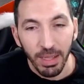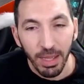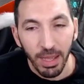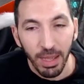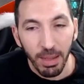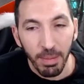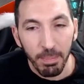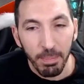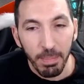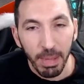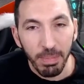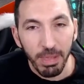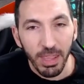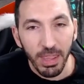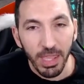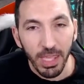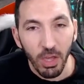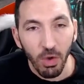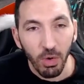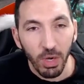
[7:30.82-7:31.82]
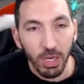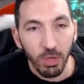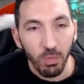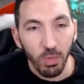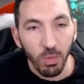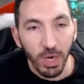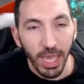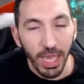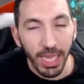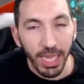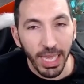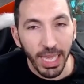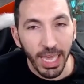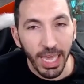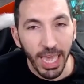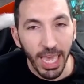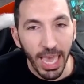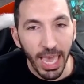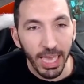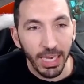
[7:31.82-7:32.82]
Um maybe the only one I
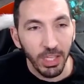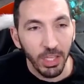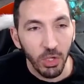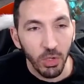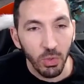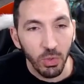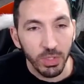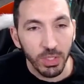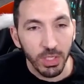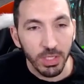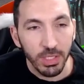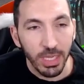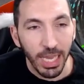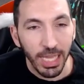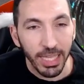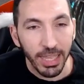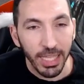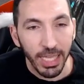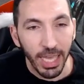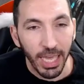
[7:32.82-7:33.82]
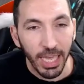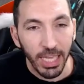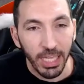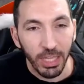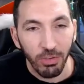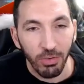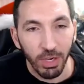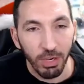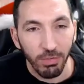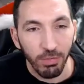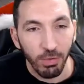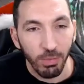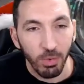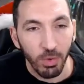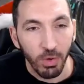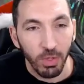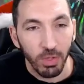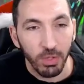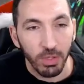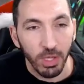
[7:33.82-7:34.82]
can use is like the A three from
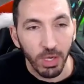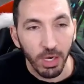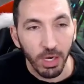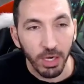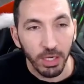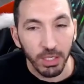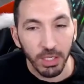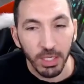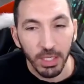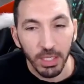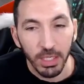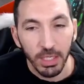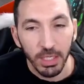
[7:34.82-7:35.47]
Royal Guard.